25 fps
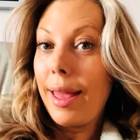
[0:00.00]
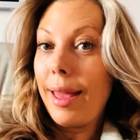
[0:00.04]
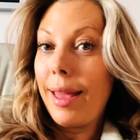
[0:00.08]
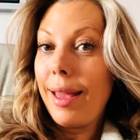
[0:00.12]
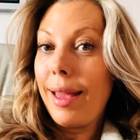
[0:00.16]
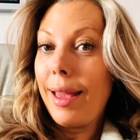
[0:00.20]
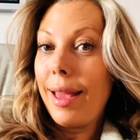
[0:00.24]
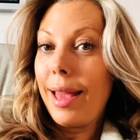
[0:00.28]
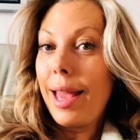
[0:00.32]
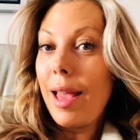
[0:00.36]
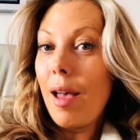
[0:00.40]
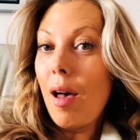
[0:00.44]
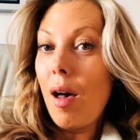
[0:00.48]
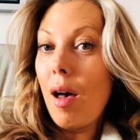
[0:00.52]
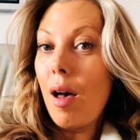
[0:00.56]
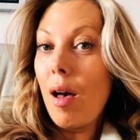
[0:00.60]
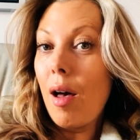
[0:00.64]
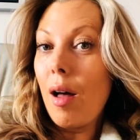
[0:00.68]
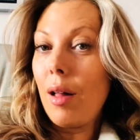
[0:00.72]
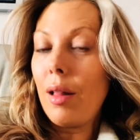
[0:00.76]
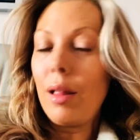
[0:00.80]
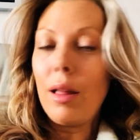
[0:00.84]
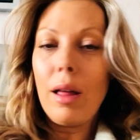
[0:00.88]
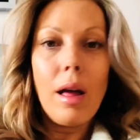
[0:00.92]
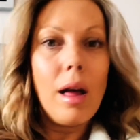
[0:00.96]
Hey
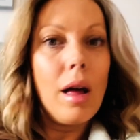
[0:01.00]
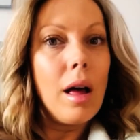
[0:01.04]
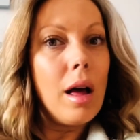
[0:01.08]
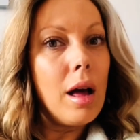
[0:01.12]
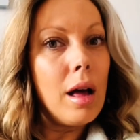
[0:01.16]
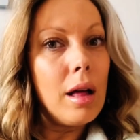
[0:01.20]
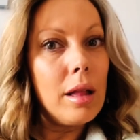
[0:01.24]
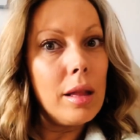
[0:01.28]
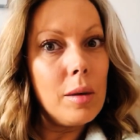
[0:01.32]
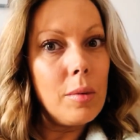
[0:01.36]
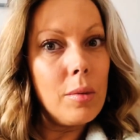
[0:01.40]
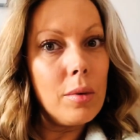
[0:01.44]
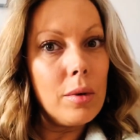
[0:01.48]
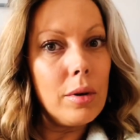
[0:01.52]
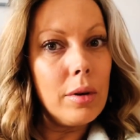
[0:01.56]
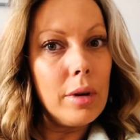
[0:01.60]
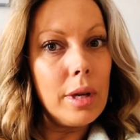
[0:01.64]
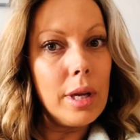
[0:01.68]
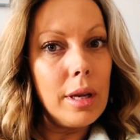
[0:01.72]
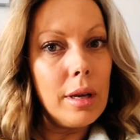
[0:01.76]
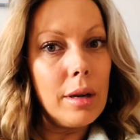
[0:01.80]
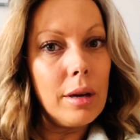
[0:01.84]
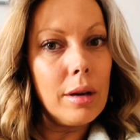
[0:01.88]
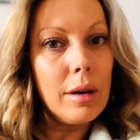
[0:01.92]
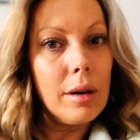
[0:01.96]
all, Holly Warner
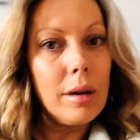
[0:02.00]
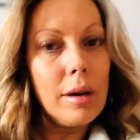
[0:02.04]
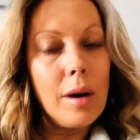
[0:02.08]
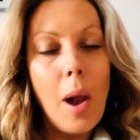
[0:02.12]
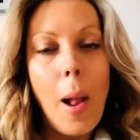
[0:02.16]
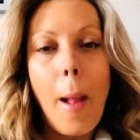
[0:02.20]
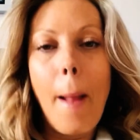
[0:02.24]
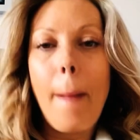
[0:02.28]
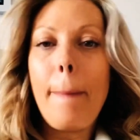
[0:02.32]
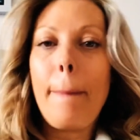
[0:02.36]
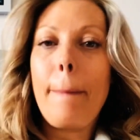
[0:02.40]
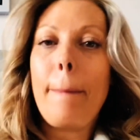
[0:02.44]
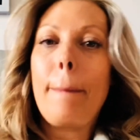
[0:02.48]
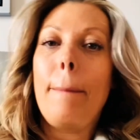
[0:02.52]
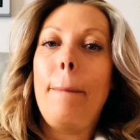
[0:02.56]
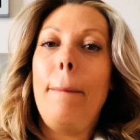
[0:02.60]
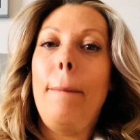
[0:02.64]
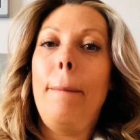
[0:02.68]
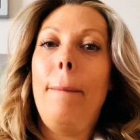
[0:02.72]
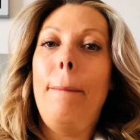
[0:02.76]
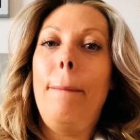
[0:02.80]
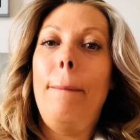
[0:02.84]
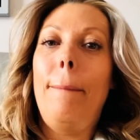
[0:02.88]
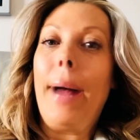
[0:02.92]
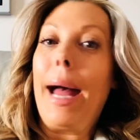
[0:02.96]
here,
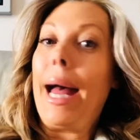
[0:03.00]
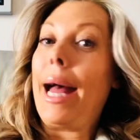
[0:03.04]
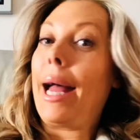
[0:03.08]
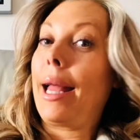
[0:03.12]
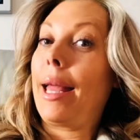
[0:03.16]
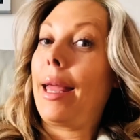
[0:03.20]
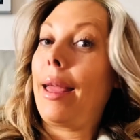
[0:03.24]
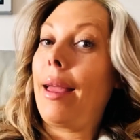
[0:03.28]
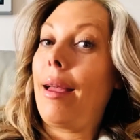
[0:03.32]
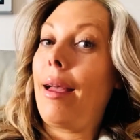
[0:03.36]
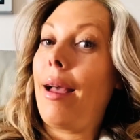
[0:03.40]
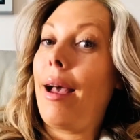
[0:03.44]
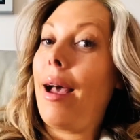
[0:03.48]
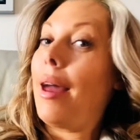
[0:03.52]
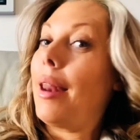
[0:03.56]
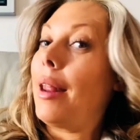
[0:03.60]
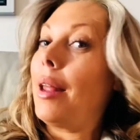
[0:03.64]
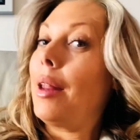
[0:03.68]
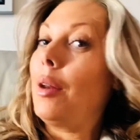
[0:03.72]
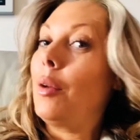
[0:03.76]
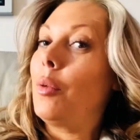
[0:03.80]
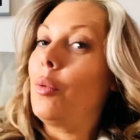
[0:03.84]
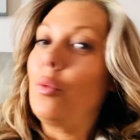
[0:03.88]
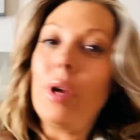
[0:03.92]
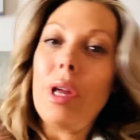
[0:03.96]
back at it
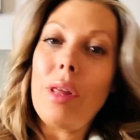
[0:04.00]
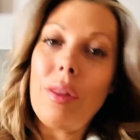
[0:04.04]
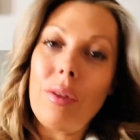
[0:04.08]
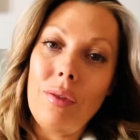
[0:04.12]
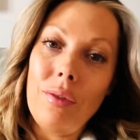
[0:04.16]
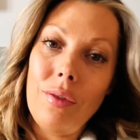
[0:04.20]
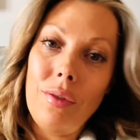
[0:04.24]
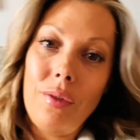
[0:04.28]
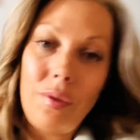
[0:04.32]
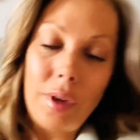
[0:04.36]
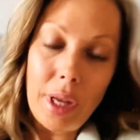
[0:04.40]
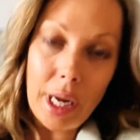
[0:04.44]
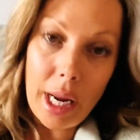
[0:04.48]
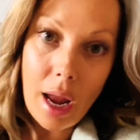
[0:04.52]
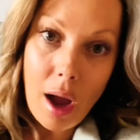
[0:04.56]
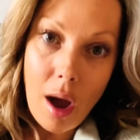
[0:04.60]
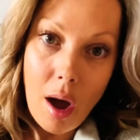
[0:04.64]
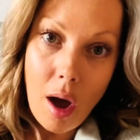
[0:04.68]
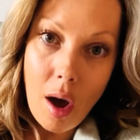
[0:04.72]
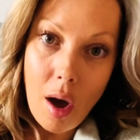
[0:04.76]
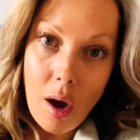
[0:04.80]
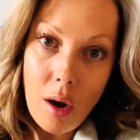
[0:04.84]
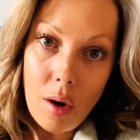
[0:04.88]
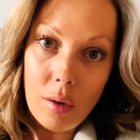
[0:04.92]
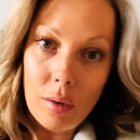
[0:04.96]
with
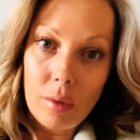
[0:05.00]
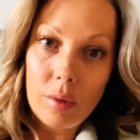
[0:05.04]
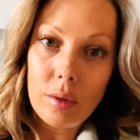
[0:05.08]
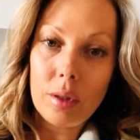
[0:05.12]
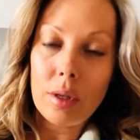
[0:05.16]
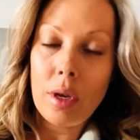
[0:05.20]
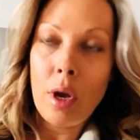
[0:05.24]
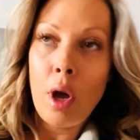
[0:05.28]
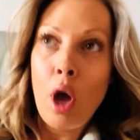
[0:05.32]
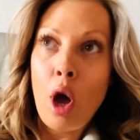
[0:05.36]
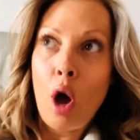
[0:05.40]
videos.